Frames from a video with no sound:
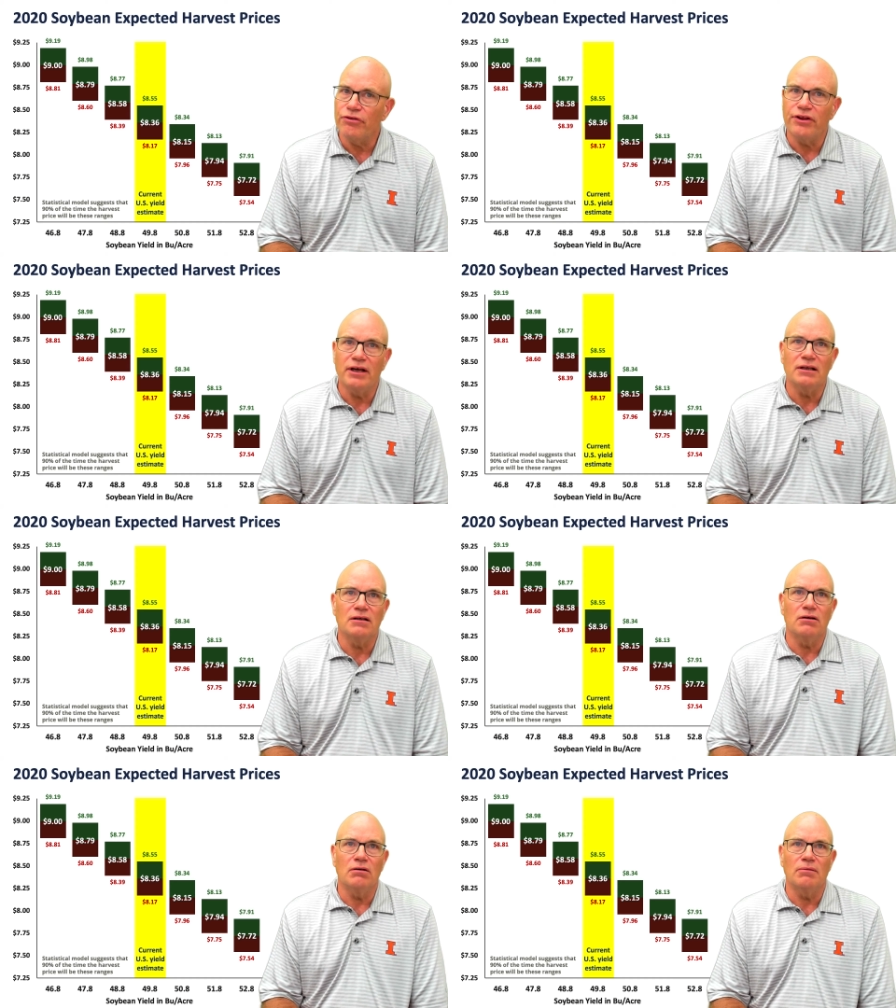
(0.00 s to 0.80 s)
thing
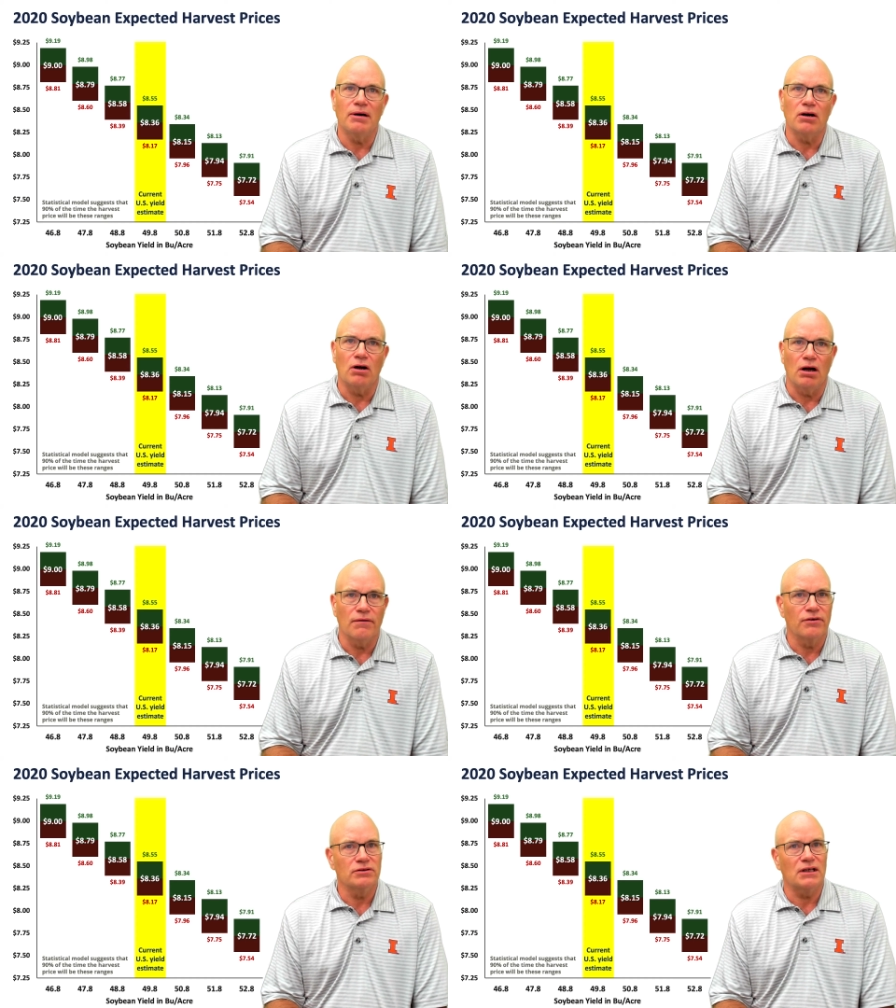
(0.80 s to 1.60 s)
to note about all
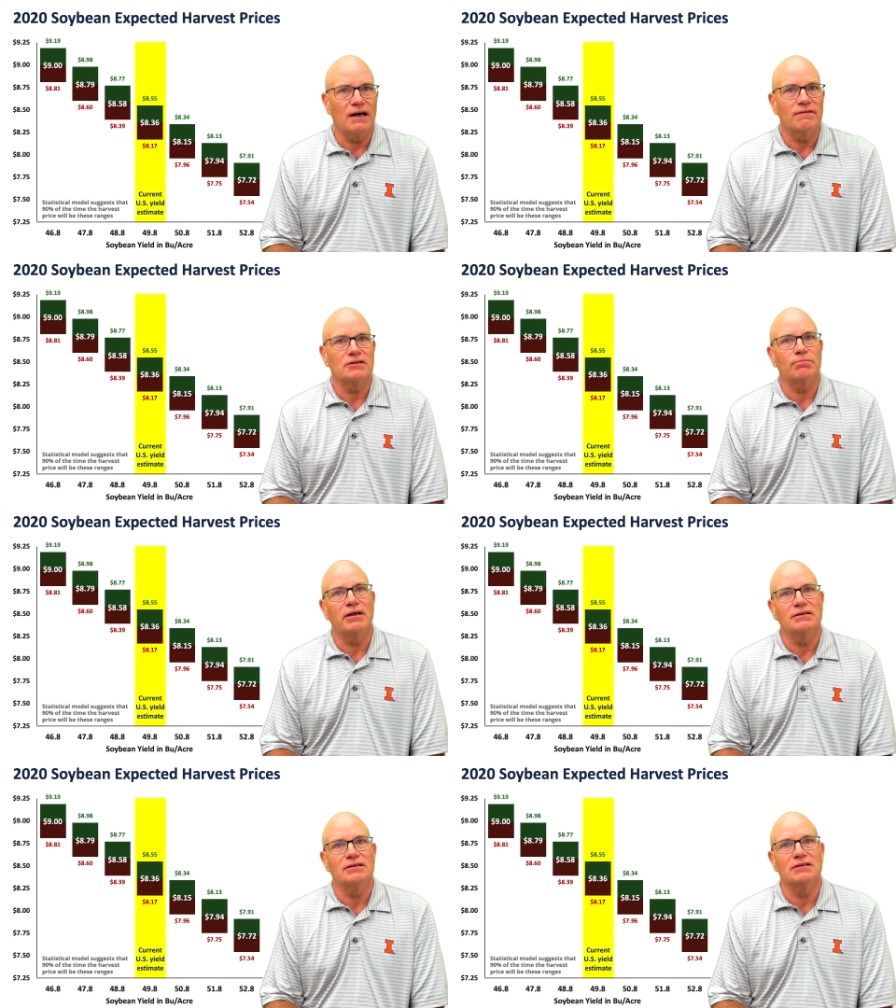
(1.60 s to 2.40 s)
of those harvest
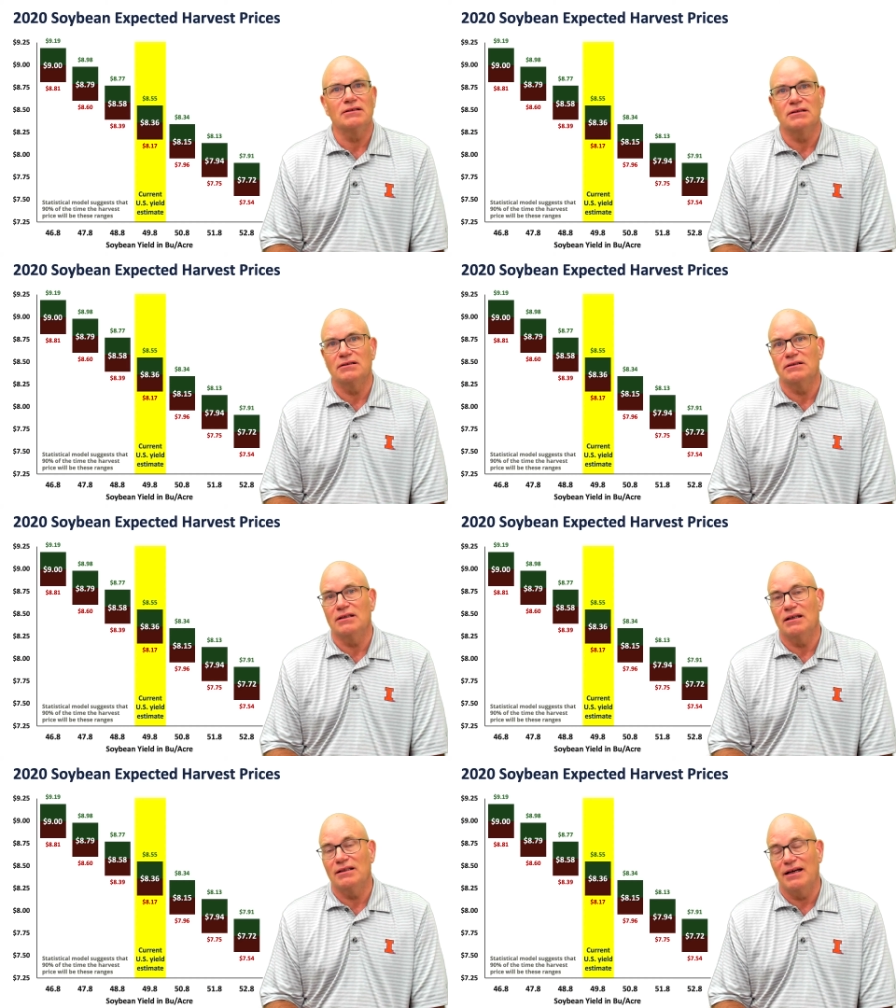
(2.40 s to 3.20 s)
prices is
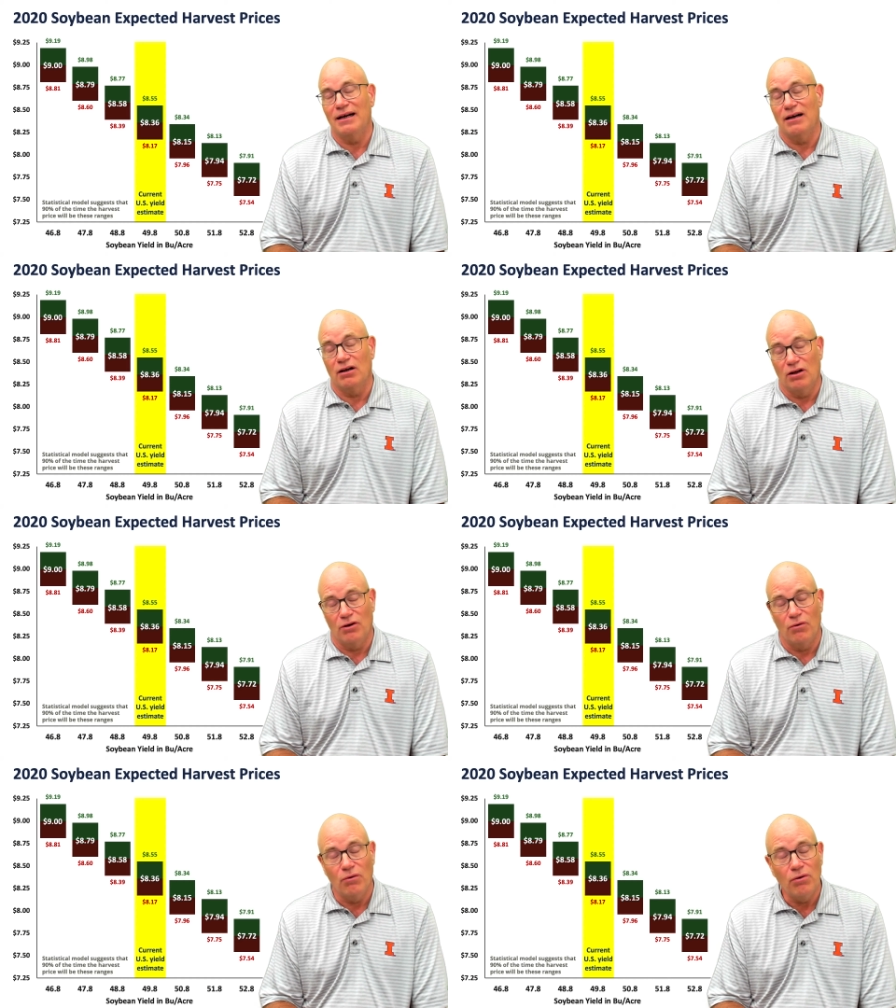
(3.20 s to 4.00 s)
that they are
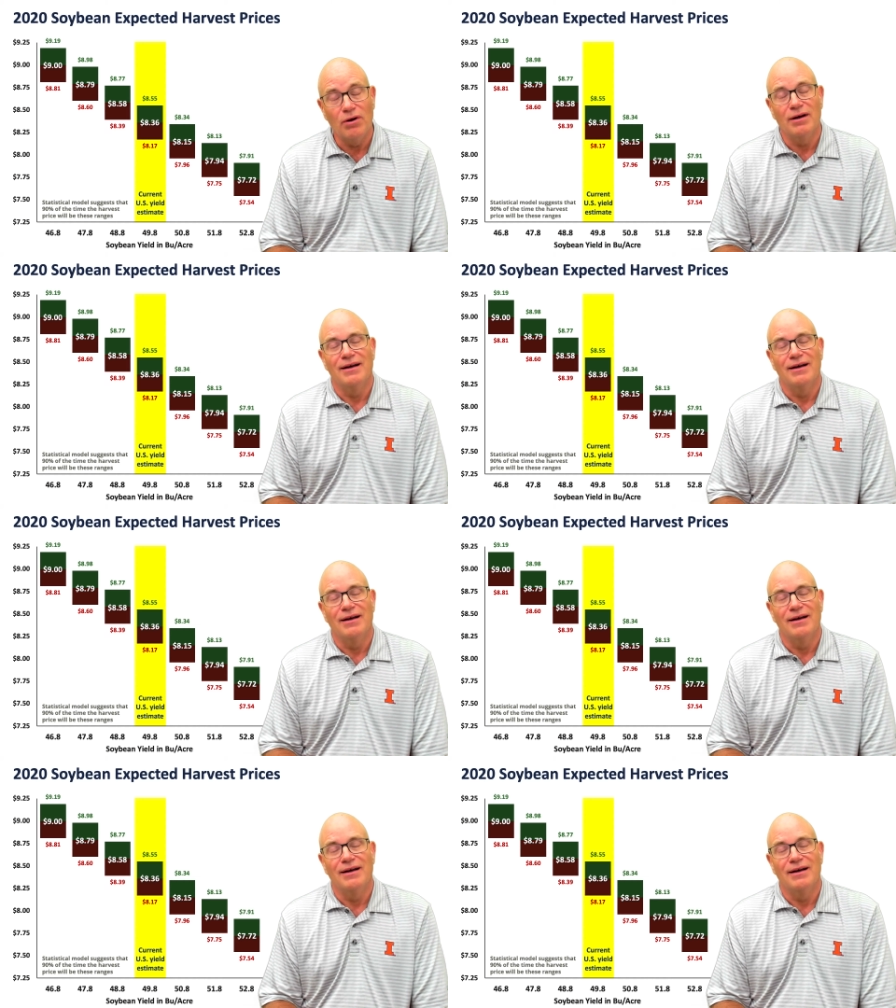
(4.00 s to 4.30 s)
low.